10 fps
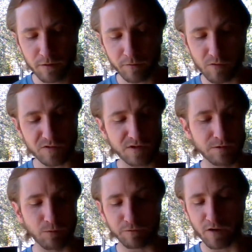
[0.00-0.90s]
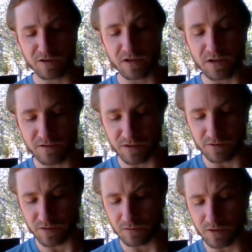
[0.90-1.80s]
First, he would find it
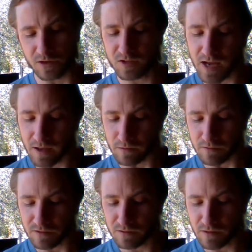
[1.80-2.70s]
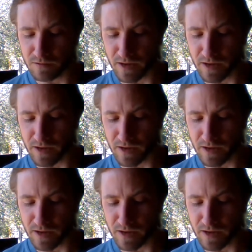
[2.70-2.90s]
easier to look at shadows,